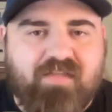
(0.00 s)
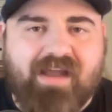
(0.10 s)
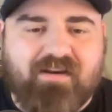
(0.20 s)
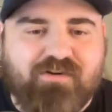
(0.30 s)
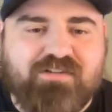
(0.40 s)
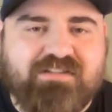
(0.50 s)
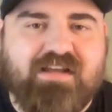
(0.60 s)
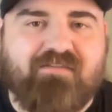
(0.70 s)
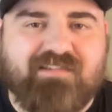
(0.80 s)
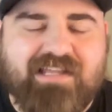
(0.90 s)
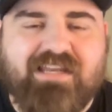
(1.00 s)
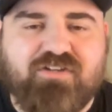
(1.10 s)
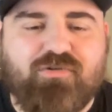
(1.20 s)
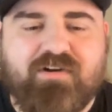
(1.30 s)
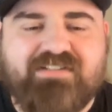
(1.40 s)
that good stuff leading
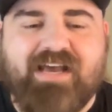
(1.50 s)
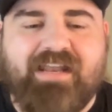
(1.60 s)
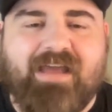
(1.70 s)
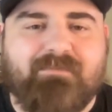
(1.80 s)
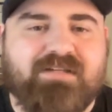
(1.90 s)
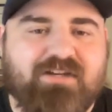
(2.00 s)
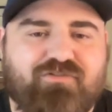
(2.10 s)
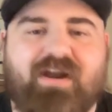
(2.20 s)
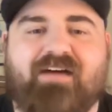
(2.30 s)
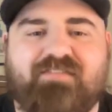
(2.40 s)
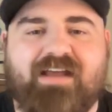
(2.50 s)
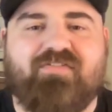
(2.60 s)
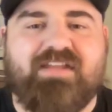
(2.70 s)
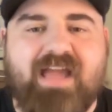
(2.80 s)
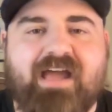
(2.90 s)
towards that NBA draft at
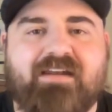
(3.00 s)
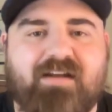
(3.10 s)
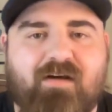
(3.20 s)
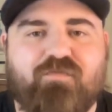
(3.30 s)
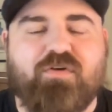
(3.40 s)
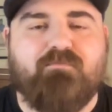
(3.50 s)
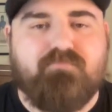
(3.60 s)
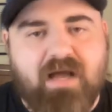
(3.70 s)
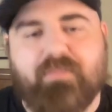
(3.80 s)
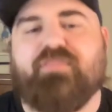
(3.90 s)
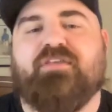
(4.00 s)
the end of the month.